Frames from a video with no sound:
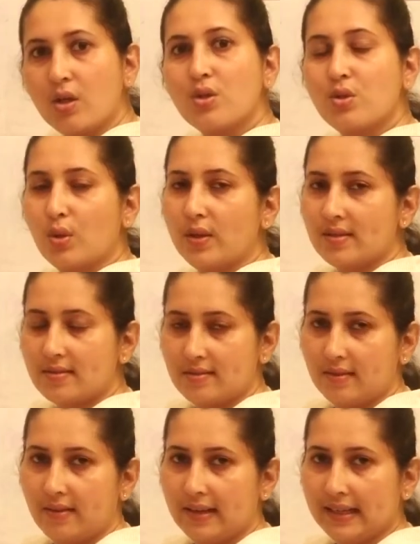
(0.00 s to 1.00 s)
so it
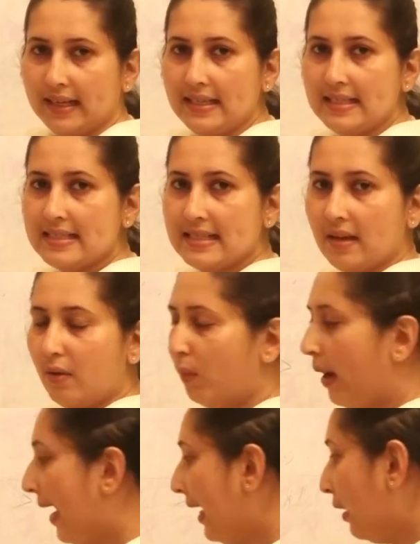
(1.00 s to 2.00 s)
returns
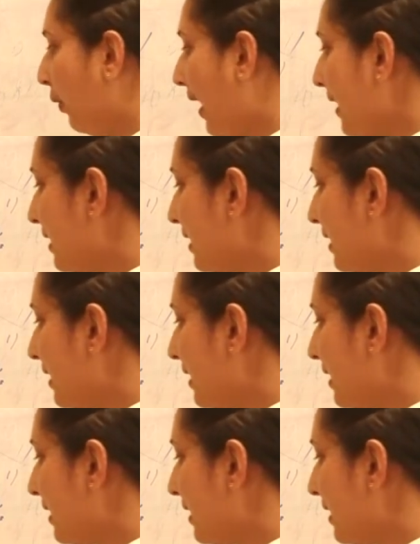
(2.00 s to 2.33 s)
value as